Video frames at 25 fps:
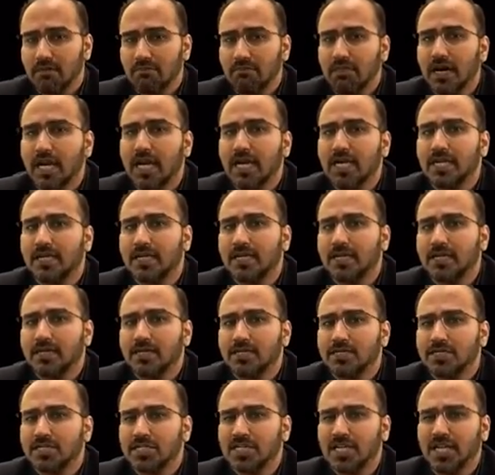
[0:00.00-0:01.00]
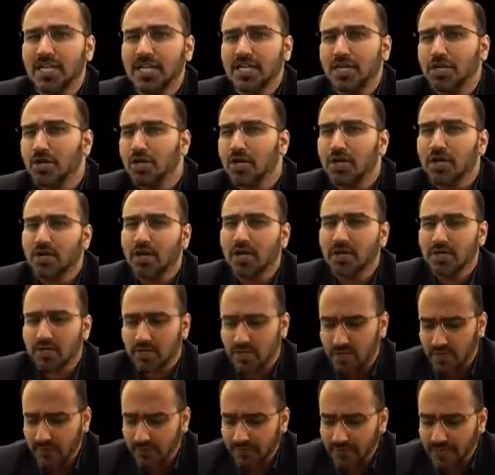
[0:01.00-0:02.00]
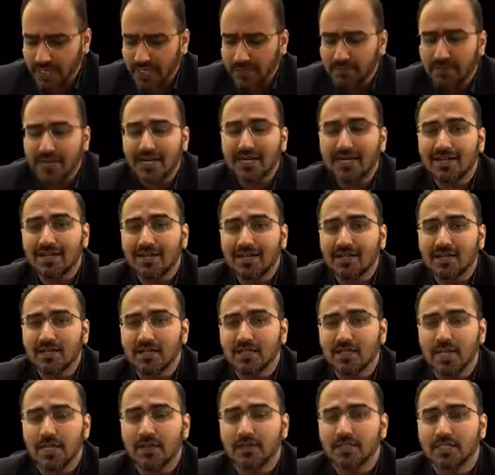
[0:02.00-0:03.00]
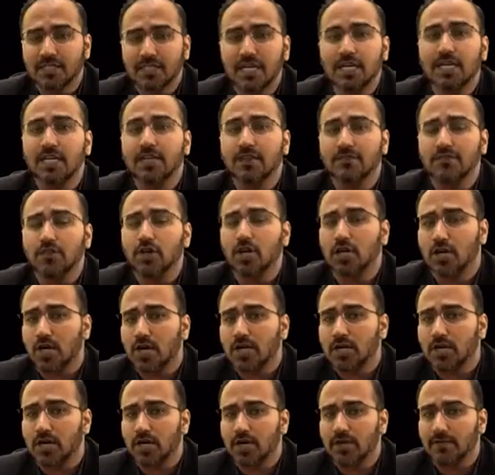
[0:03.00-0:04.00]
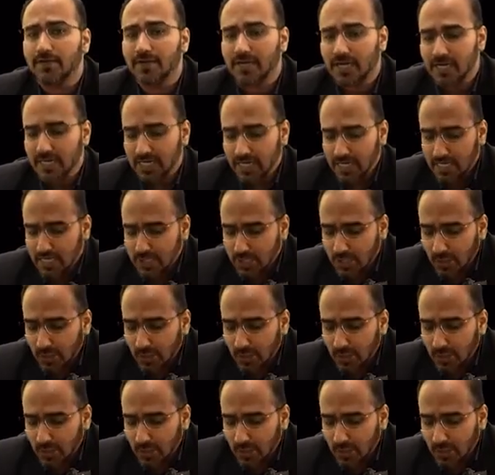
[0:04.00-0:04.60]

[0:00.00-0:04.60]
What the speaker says: But still you are not confident, if you are not confident,